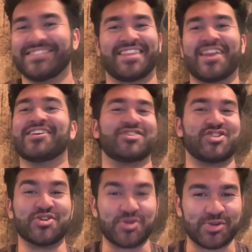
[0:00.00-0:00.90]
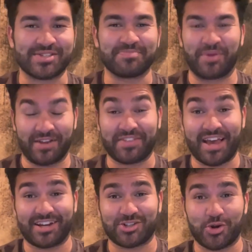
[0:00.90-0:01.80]
They didn't choose. But if they
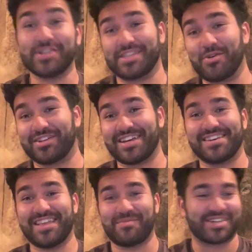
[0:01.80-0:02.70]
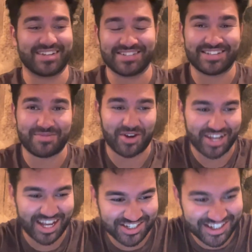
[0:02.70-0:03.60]
had a choice, they would have taken them instead of Mark
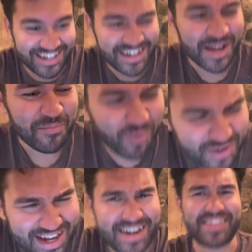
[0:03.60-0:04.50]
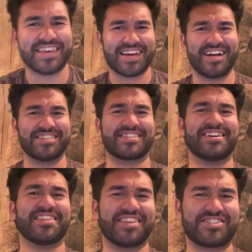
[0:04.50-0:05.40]
Ashley. More than anything else,
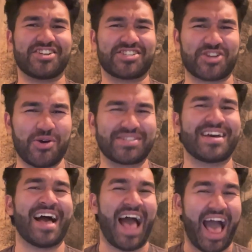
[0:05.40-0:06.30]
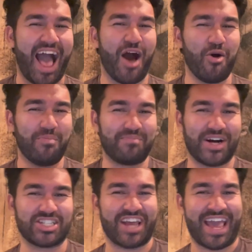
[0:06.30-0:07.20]
this just shows how
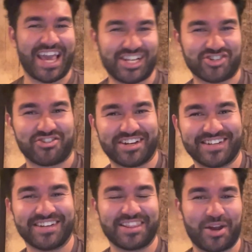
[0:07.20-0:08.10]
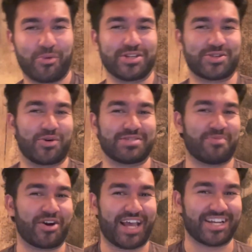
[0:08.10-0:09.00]
much hatred there was towards
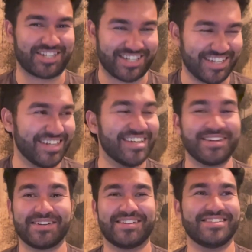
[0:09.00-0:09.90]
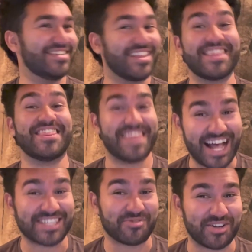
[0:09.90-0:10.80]
Mark Ashley.
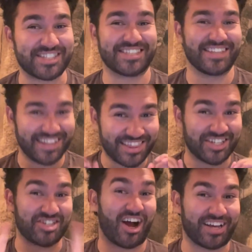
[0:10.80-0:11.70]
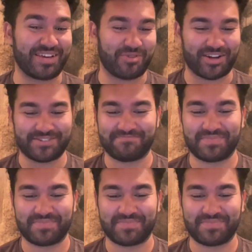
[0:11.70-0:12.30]
That's what's the shocking one.